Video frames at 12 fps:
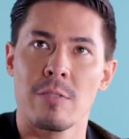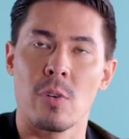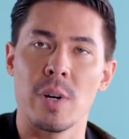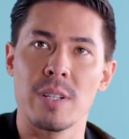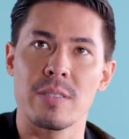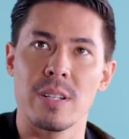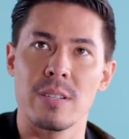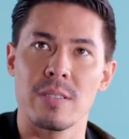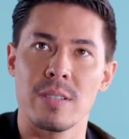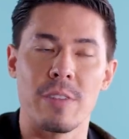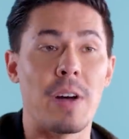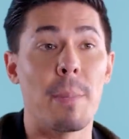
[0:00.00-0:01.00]
for
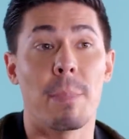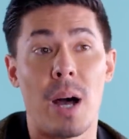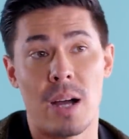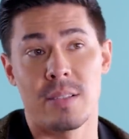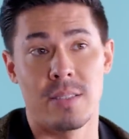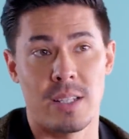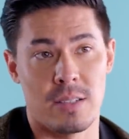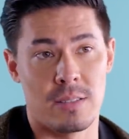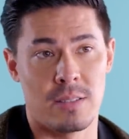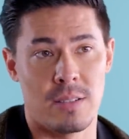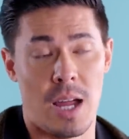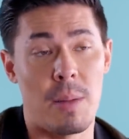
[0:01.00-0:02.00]
instance, if I'm boxing,
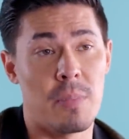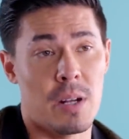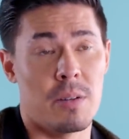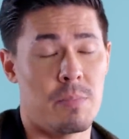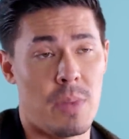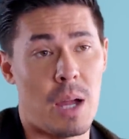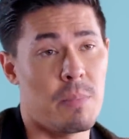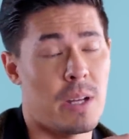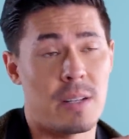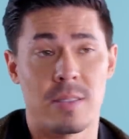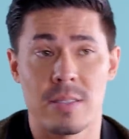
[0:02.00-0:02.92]
I'm gonna